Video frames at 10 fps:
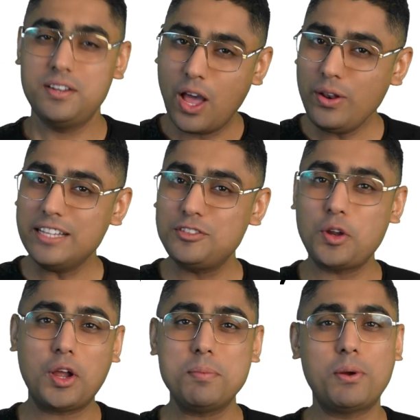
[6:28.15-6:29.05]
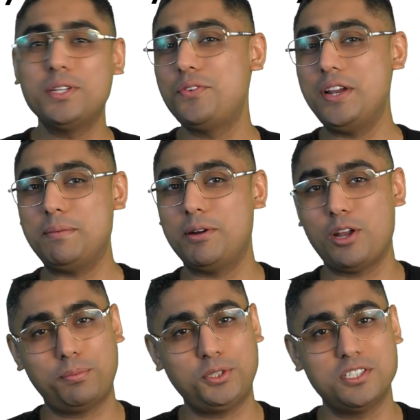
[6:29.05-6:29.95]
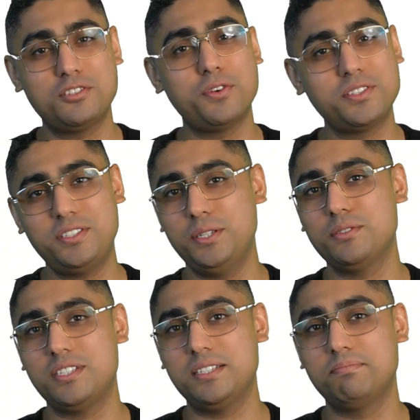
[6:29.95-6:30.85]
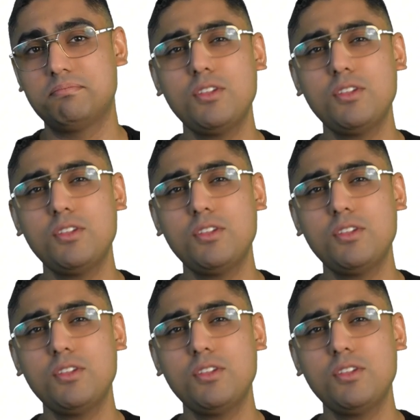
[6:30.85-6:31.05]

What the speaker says: Now let's talk about the treatment options for COC.